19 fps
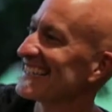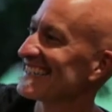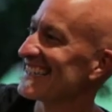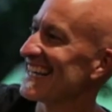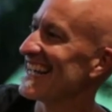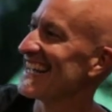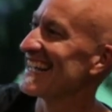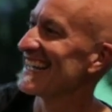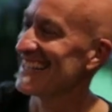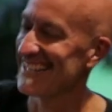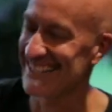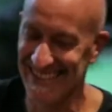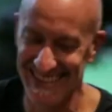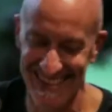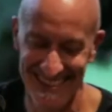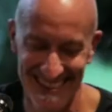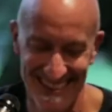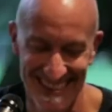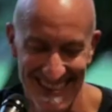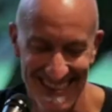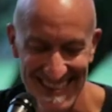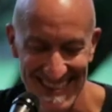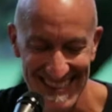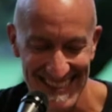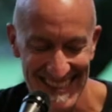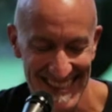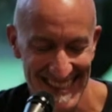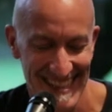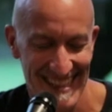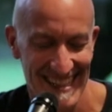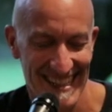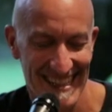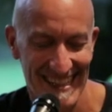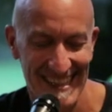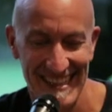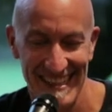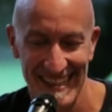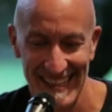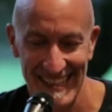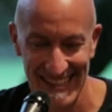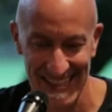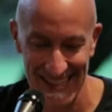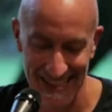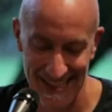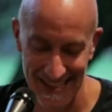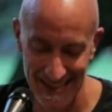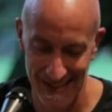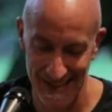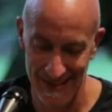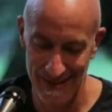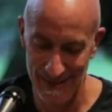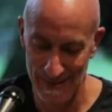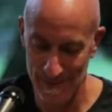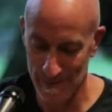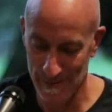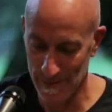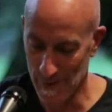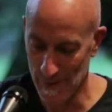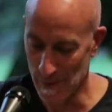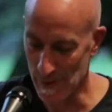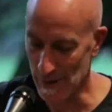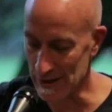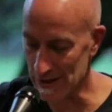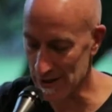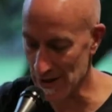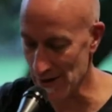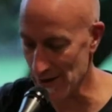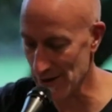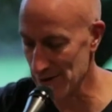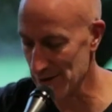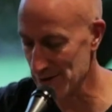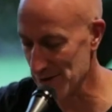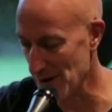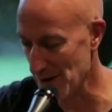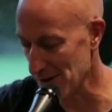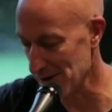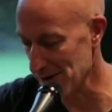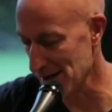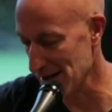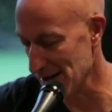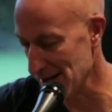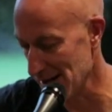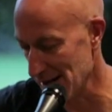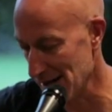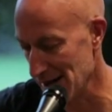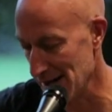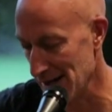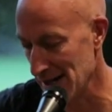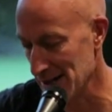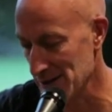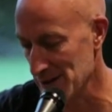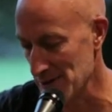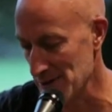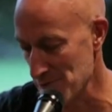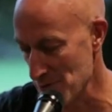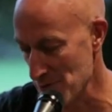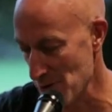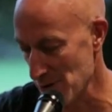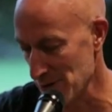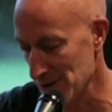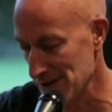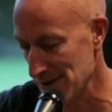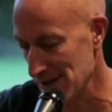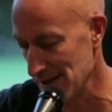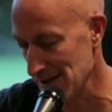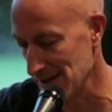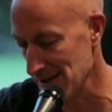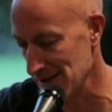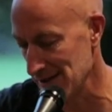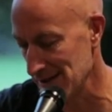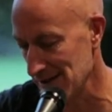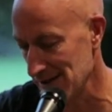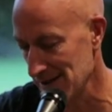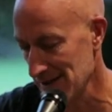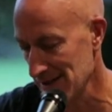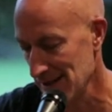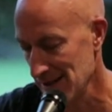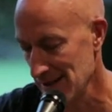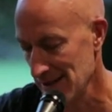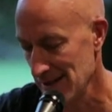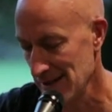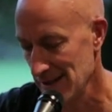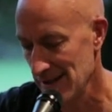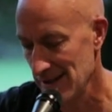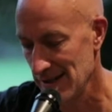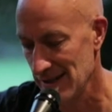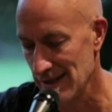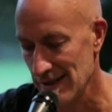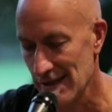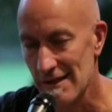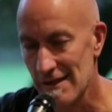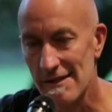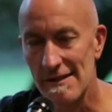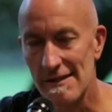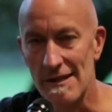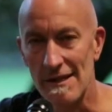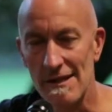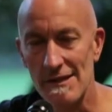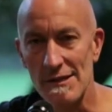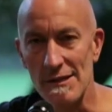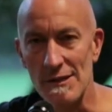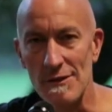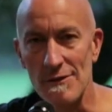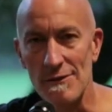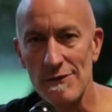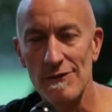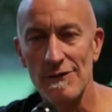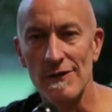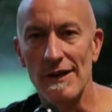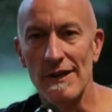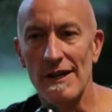Thank you. I want to share another song that actually wrote in this season of